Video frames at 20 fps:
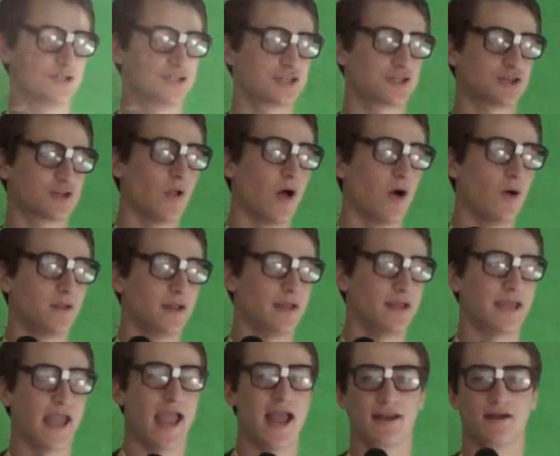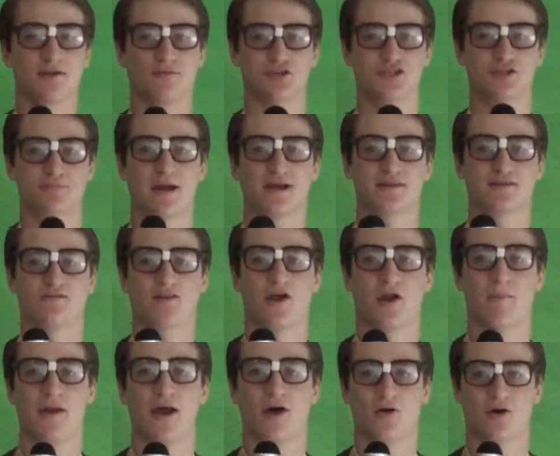were slowly gaining respect to
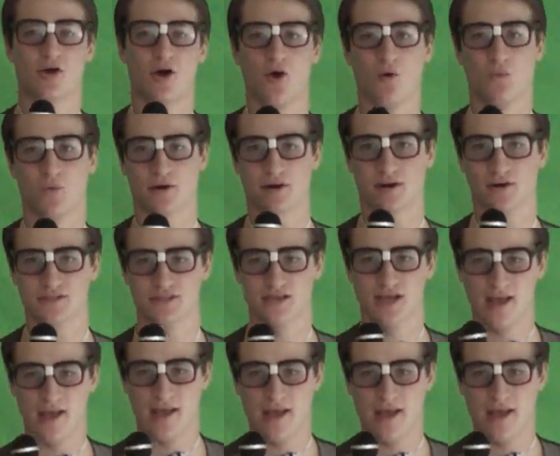their male coworkers.